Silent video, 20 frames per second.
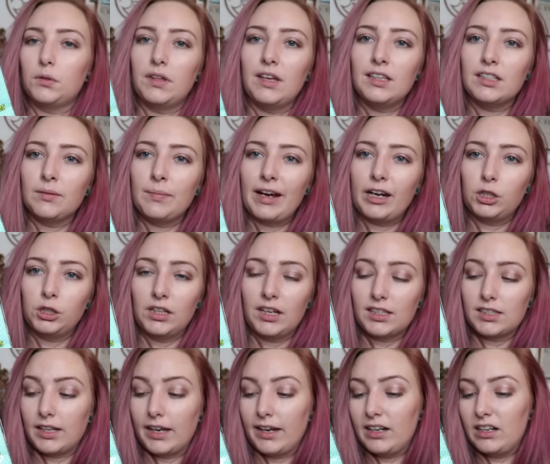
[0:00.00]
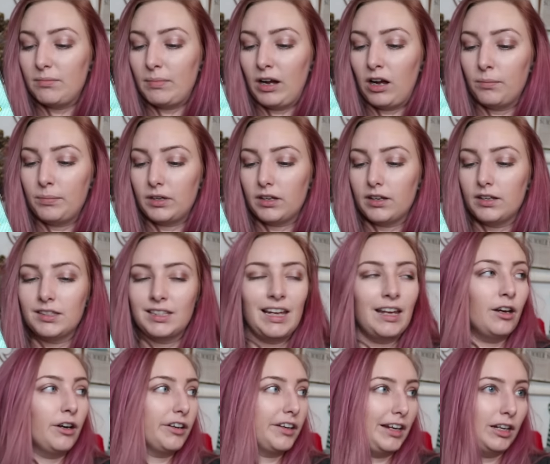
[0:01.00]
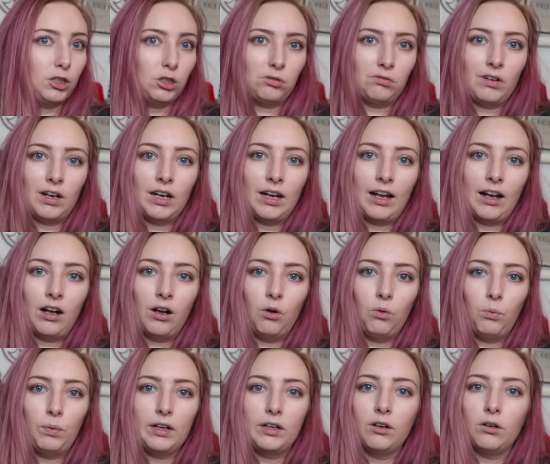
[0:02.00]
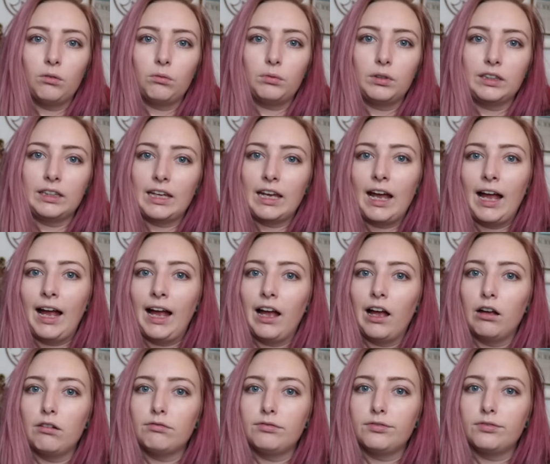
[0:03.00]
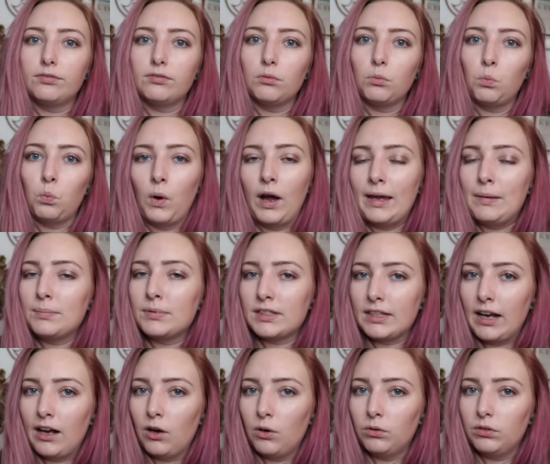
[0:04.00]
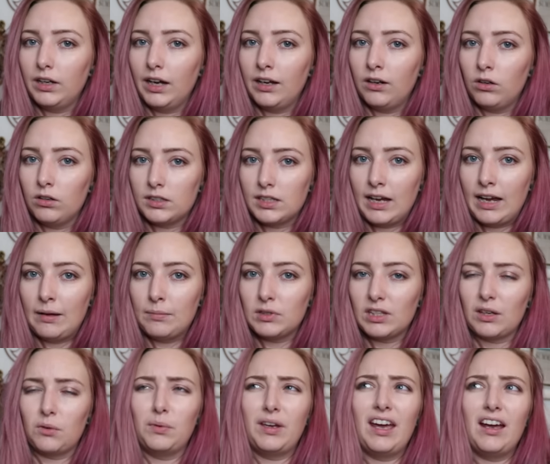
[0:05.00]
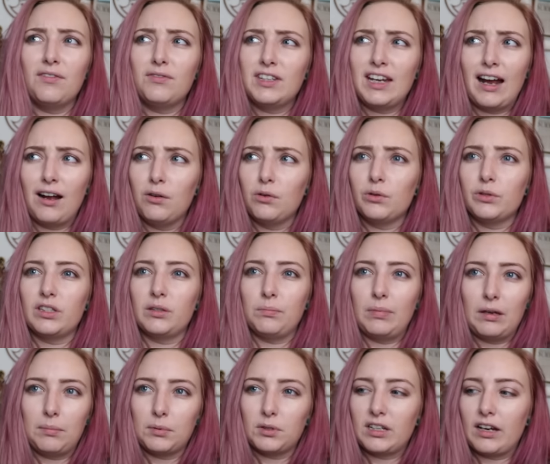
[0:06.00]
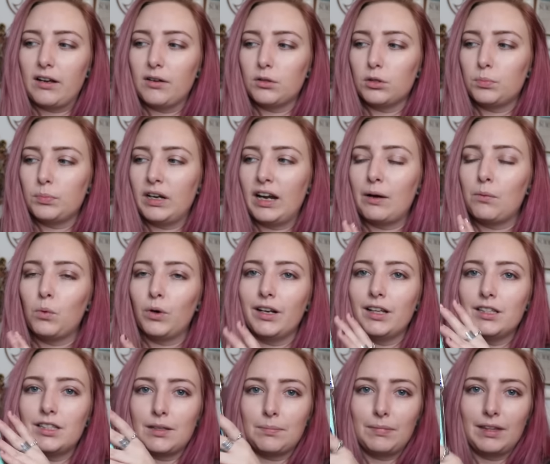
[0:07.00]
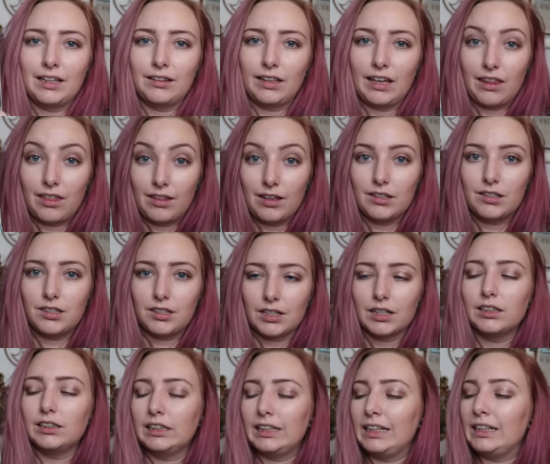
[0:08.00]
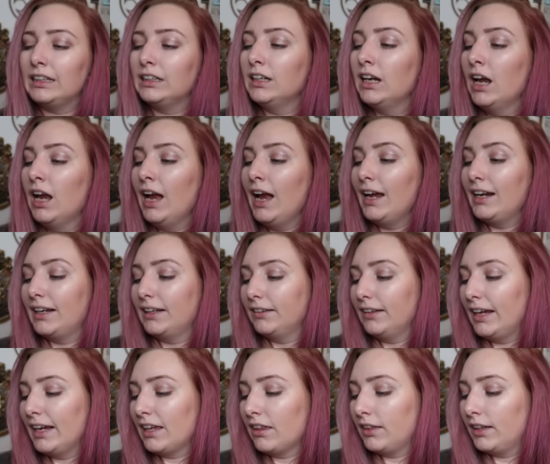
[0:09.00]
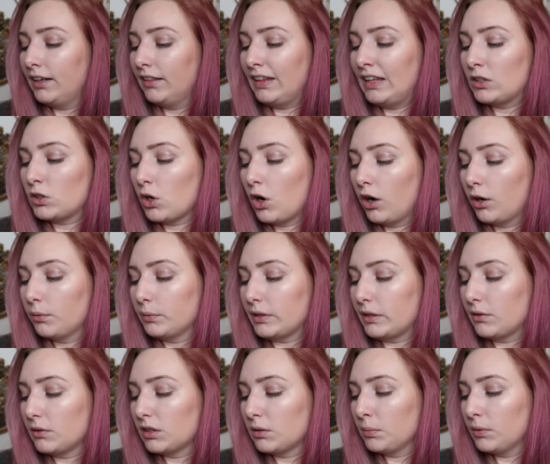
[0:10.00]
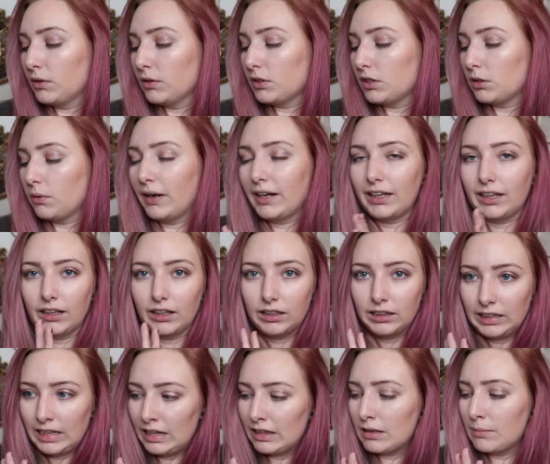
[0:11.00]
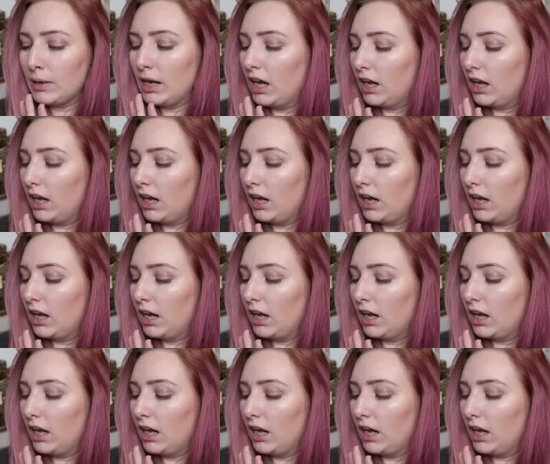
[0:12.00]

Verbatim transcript: So these I'm actually excited about because in our kitchen right now, we don't really have wipes out at all times. Like, we have towels and paper towels, but I wanted something like this to clean, and I like that these are reusable so I can clean them